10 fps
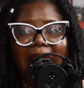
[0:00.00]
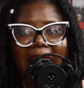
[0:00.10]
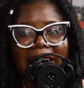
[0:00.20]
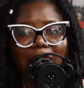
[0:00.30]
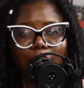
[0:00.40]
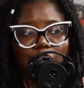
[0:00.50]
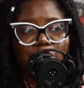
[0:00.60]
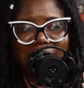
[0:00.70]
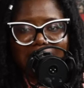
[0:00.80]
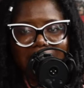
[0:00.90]
And then, of course,
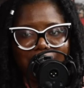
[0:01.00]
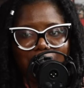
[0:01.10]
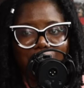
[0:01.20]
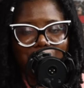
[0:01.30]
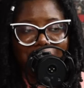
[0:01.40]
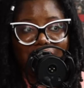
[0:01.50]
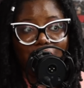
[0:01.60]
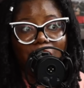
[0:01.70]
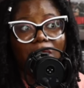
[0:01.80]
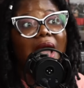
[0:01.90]
she still came up with the
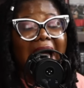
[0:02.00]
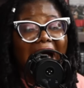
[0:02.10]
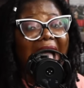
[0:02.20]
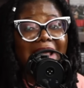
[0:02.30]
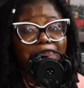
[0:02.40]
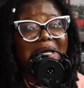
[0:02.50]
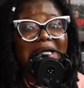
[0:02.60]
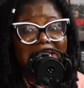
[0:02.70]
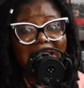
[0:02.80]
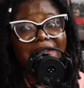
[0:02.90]
oh, I
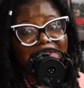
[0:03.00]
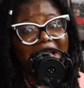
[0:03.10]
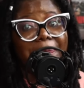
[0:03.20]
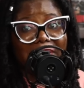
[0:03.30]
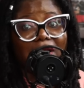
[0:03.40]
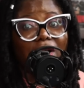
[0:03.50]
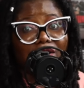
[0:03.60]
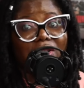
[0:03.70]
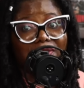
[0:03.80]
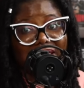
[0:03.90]
believe that
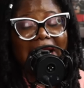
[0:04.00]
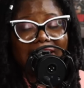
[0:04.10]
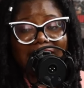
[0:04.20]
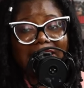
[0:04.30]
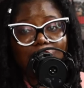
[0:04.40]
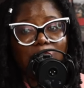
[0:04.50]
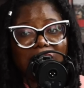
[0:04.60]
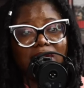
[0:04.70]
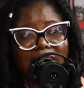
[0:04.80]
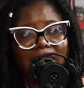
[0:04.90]
because of that, Lady
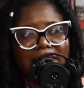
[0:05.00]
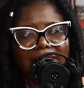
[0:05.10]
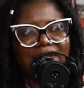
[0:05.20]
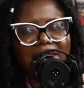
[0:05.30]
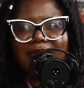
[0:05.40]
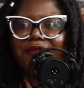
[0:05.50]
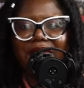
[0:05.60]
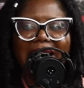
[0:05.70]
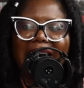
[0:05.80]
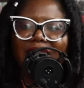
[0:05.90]
Whistledown lives in
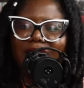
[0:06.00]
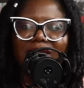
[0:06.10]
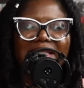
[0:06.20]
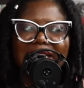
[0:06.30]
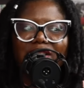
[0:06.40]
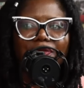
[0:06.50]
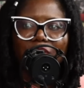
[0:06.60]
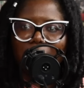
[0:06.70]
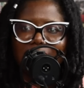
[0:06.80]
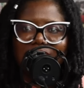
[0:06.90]
Mayfair. Like, girl, sis, of
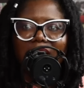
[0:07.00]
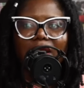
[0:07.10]
course,